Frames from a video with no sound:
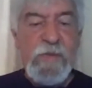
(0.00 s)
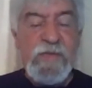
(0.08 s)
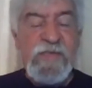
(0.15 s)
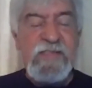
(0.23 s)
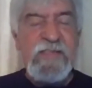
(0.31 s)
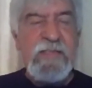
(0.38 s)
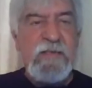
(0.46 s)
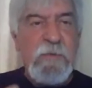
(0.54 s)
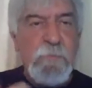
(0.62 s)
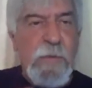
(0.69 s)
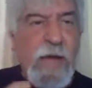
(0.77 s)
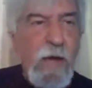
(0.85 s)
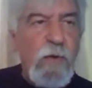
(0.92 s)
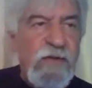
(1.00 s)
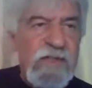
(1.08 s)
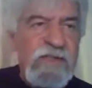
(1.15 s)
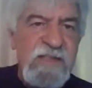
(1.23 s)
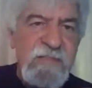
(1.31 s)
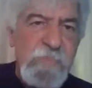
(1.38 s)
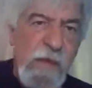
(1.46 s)
This power
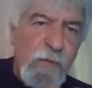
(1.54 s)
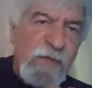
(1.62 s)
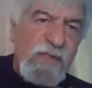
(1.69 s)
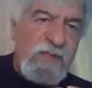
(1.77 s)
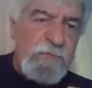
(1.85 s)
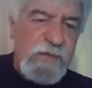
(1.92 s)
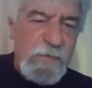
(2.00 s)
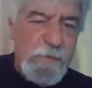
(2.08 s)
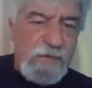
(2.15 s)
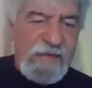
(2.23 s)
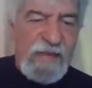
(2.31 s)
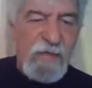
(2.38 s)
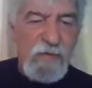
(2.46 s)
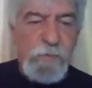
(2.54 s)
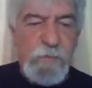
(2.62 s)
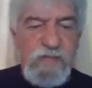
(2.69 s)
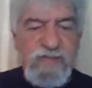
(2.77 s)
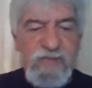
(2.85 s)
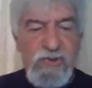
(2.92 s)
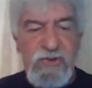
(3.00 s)
that I speak about cannot be
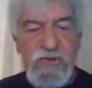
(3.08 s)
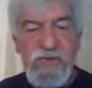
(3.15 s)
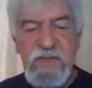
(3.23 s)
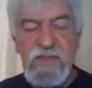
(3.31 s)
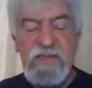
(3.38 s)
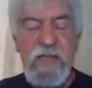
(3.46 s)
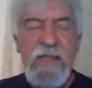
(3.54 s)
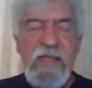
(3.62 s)
certain things.